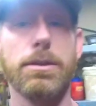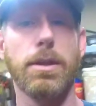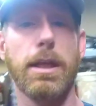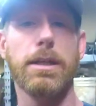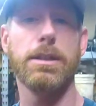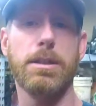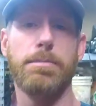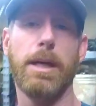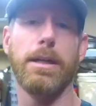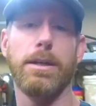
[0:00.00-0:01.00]
So then it's
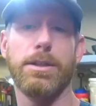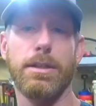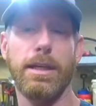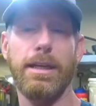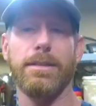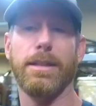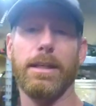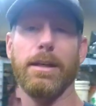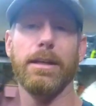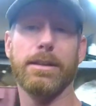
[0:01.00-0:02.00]
suspended, it's just
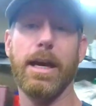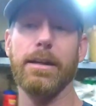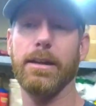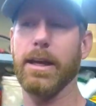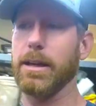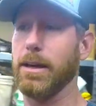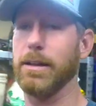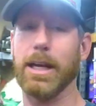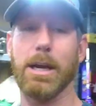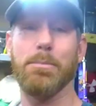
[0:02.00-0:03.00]
easy. It's kind of like
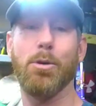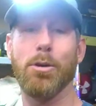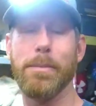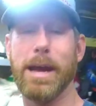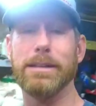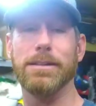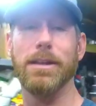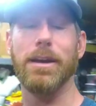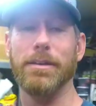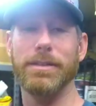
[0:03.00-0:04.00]
a, like a poor man's
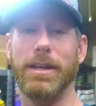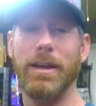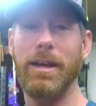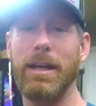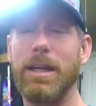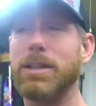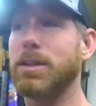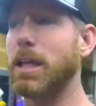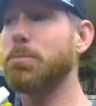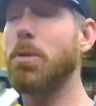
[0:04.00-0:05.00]
lift.
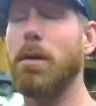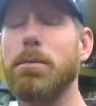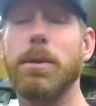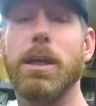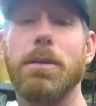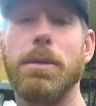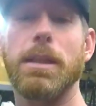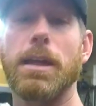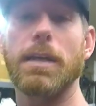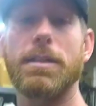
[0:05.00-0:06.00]
So that's probably going to
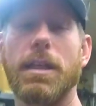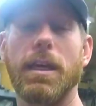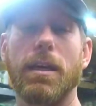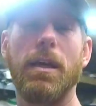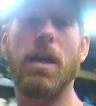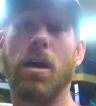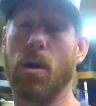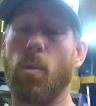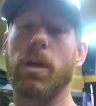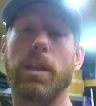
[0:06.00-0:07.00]
be the next thing,
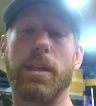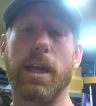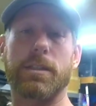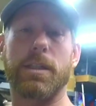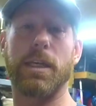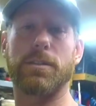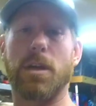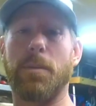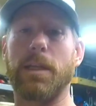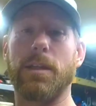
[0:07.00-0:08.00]
or one of the next things
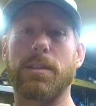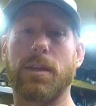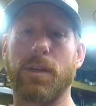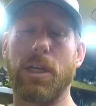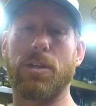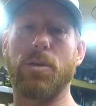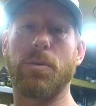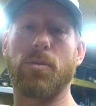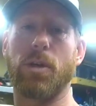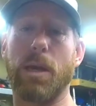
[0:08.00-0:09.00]
on my list I'm going to do
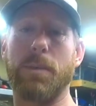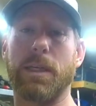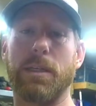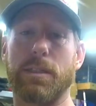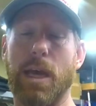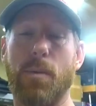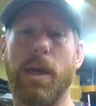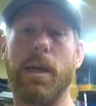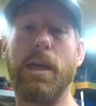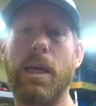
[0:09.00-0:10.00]
before that, because that
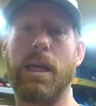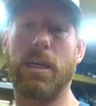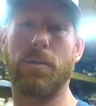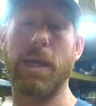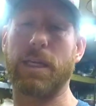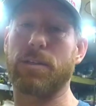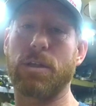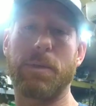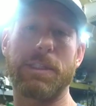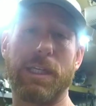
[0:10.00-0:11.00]
way it'll make it
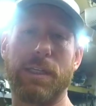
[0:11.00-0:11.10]
so much